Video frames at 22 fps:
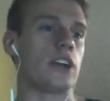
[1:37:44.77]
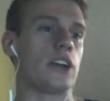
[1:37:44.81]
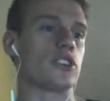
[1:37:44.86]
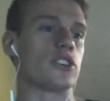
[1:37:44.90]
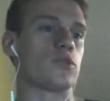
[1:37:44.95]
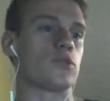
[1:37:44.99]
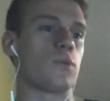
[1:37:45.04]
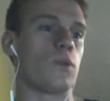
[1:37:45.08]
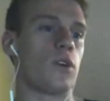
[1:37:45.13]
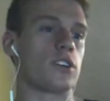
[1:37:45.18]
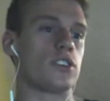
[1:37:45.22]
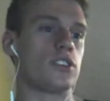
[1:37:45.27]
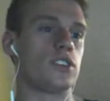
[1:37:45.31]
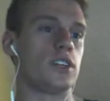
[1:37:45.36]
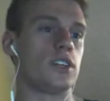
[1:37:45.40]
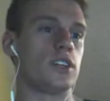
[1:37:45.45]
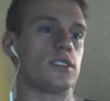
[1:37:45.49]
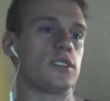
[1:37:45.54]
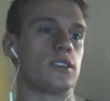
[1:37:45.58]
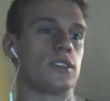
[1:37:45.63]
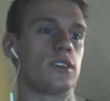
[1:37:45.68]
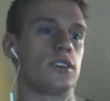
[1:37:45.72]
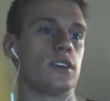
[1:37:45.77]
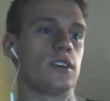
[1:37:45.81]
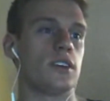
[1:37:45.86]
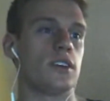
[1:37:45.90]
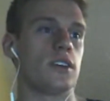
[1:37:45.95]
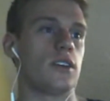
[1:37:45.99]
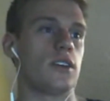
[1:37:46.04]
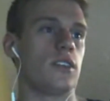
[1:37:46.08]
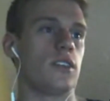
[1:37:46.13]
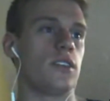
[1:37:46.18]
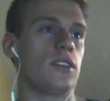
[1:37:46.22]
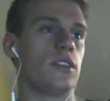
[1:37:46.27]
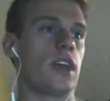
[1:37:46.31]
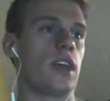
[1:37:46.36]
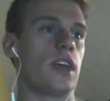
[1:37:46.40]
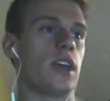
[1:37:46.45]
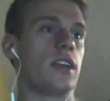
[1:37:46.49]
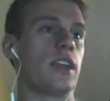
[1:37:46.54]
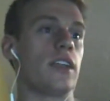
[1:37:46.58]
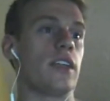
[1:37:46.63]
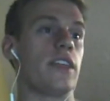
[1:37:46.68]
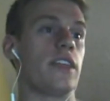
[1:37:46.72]
I just watched it.
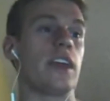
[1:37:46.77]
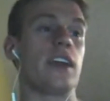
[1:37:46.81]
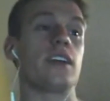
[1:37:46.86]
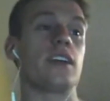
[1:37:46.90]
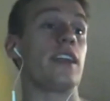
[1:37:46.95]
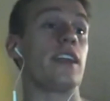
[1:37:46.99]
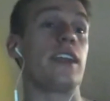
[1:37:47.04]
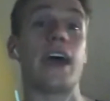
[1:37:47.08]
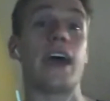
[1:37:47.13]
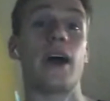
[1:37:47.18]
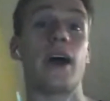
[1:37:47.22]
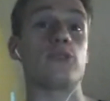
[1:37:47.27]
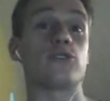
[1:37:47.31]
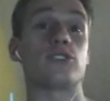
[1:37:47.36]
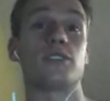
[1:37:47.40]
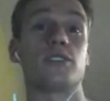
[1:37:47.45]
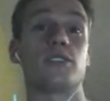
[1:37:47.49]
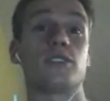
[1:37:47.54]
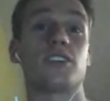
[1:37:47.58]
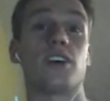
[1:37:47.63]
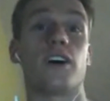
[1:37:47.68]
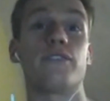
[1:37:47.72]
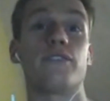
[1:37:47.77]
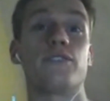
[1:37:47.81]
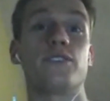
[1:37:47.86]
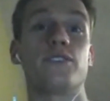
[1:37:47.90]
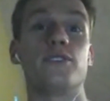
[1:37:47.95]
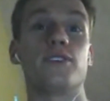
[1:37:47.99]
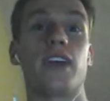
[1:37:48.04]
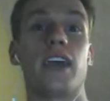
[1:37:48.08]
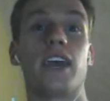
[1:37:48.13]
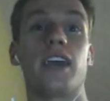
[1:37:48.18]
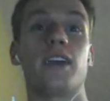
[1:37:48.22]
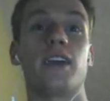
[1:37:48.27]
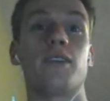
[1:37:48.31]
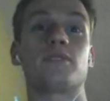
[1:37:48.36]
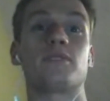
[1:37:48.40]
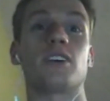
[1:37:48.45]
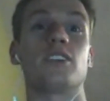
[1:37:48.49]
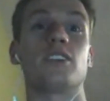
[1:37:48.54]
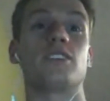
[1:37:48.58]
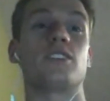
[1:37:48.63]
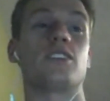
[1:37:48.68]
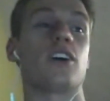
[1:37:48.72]
They announced a ton of new
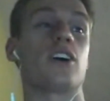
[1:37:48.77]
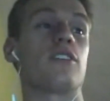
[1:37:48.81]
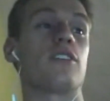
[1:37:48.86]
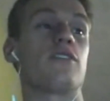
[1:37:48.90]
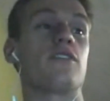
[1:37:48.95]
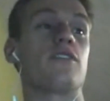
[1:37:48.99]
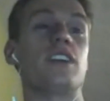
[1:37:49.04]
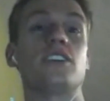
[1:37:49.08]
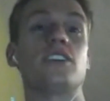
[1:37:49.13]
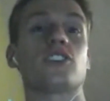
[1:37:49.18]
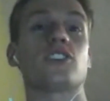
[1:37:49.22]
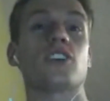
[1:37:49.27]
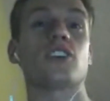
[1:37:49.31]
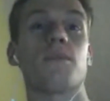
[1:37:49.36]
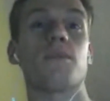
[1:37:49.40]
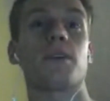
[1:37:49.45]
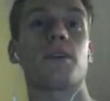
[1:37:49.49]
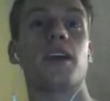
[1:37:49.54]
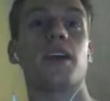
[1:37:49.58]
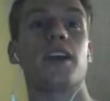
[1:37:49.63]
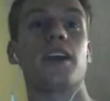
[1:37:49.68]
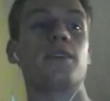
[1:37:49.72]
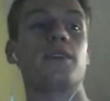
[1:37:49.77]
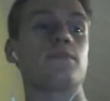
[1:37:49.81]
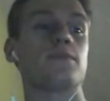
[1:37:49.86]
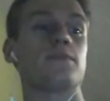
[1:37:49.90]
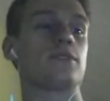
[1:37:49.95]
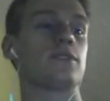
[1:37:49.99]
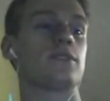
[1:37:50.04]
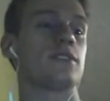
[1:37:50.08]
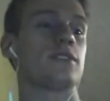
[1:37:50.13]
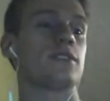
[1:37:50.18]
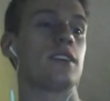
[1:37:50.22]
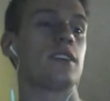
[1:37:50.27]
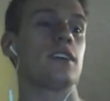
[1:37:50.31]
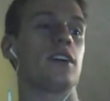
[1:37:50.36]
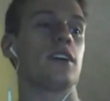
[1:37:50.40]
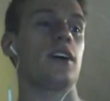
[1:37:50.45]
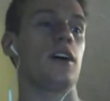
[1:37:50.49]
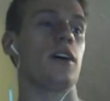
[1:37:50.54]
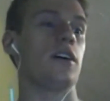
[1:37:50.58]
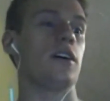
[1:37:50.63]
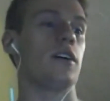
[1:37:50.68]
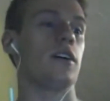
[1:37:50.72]
games, a ton of eShop games.
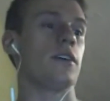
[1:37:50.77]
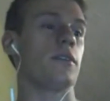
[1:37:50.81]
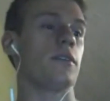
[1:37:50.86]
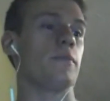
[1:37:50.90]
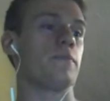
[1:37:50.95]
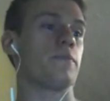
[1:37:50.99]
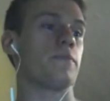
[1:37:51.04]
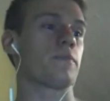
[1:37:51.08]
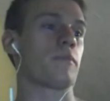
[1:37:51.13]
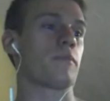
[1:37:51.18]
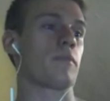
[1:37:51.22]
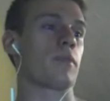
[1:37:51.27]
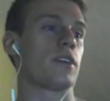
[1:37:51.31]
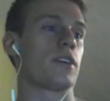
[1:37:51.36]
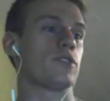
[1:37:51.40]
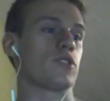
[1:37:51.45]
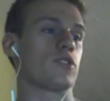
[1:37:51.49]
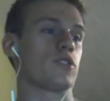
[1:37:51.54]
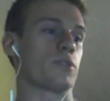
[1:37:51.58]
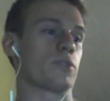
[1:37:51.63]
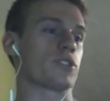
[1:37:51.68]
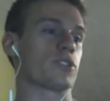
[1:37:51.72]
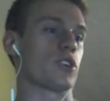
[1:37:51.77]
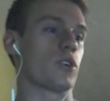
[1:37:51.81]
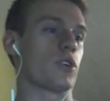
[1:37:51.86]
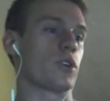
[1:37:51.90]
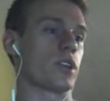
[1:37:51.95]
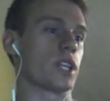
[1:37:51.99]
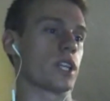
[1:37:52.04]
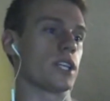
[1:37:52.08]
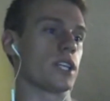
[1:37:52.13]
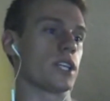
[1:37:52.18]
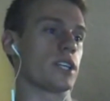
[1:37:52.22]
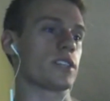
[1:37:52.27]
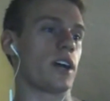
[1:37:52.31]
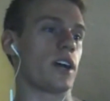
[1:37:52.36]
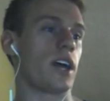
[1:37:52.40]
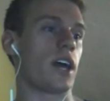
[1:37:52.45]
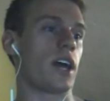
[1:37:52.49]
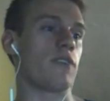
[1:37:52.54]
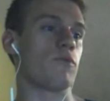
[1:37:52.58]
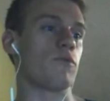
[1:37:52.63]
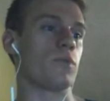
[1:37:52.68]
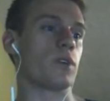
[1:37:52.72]
So I'm just gonna go down the list I
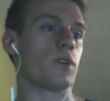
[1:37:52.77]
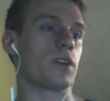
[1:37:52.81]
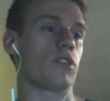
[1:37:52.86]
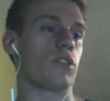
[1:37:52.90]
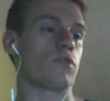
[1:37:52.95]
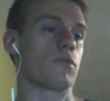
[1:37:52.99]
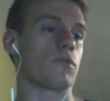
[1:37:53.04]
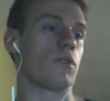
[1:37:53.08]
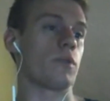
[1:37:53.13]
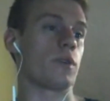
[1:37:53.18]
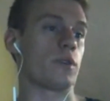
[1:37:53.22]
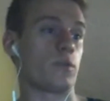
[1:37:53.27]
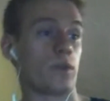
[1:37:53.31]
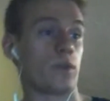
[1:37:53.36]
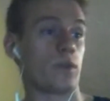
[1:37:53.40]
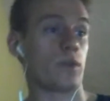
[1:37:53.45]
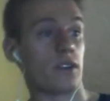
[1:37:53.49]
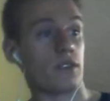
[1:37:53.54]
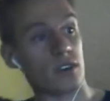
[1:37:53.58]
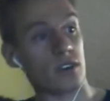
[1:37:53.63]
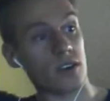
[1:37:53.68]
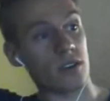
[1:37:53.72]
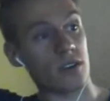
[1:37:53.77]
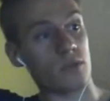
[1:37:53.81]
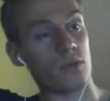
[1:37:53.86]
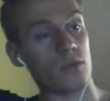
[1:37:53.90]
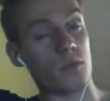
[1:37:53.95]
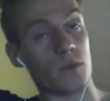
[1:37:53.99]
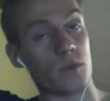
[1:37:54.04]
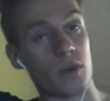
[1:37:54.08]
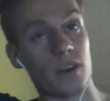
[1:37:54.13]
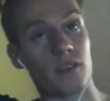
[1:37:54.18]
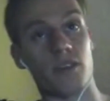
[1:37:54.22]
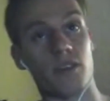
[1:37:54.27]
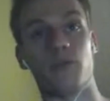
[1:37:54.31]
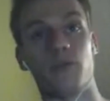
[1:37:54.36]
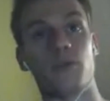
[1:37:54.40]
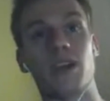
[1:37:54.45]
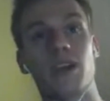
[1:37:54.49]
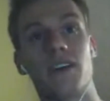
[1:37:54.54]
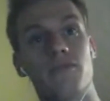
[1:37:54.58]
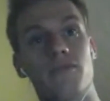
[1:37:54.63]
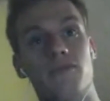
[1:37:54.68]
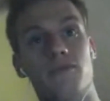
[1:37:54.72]
have, and we can throw in whatever. If
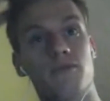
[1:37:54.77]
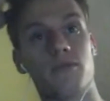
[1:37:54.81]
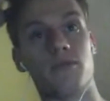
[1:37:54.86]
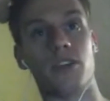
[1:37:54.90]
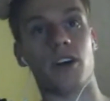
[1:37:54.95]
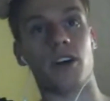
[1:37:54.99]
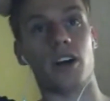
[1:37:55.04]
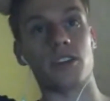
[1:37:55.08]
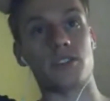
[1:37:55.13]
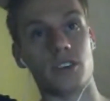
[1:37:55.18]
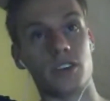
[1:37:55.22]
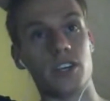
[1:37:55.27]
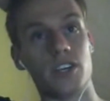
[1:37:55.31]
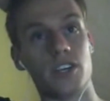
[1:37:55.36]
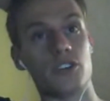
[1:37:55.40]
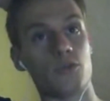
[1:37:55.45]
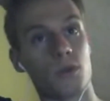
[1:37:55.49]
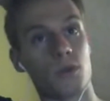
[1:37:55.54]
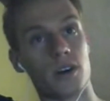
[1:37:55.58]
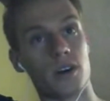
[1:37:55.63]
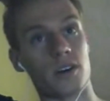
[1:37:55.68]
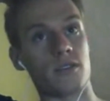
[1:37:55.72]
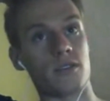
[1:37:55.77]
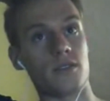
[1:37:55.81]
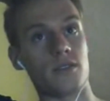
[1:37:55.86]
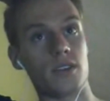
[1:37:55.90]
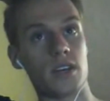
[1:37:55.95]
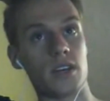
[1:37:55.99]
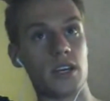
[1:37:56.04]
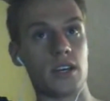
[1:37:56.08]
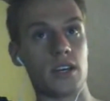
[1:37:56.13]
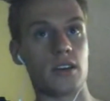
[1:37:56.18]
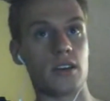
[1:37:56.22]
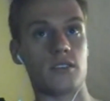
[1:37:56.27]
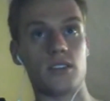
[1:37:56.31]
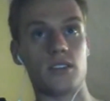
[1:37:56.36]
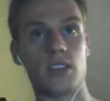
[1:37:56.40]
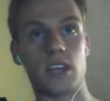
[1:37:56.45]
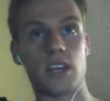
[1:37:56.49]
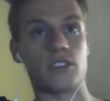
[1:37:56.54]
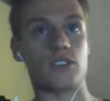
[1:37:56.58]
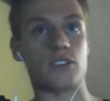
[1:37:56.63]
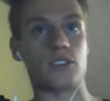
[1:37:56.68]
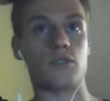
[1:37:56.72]
we have thoughts on each one,
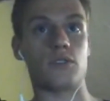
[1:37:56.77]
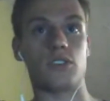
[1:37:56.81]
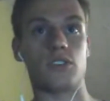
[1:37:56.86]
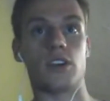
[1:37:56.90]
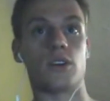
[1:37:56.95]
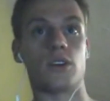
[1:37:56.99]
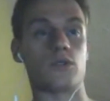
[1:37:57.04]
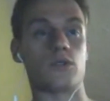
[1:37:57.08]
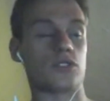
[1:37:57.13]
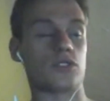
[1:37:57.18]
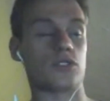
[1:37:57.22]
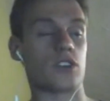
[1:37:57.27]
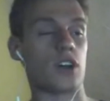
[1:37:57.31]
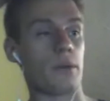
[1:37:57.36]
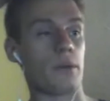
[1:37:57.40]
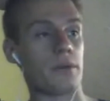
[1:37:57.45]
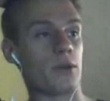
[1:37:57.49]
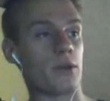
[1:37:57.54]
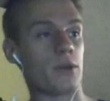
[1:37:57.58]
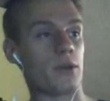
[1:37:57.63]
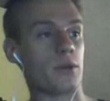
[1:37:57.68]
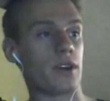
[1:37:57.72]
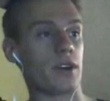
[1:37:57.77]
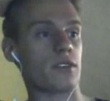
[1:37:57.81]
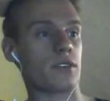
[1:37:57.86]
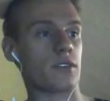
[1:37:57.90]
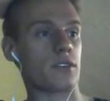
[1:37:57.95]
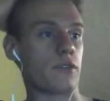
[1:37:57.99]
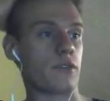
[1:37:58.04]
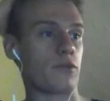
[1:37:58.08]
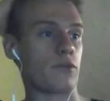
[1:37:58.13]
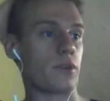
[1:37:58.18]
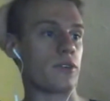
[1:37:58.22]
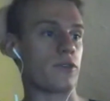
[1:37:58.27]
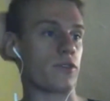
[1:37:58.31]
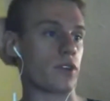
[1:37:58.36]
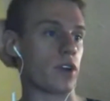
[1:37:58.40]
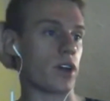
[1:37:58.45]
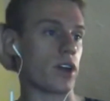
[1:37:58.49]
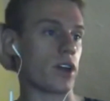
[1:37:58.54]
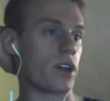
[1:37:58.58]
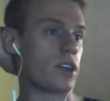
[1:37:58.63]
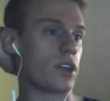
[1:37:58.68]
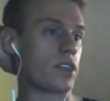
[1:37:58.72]
then stop me or whatever if we
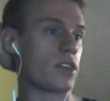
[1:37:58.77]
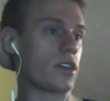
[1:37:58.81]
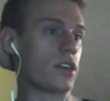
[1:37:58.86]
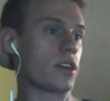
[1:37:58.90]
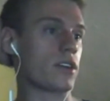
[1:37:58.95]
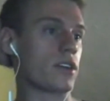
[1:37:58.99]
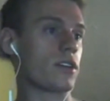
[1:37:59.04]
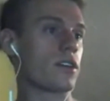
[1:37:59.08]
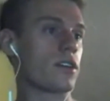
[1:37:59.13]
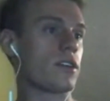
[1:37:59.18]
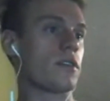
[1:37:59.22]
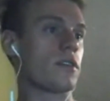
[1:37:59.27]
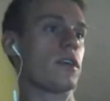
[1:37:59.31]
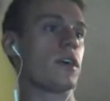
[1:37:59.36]
forget anything.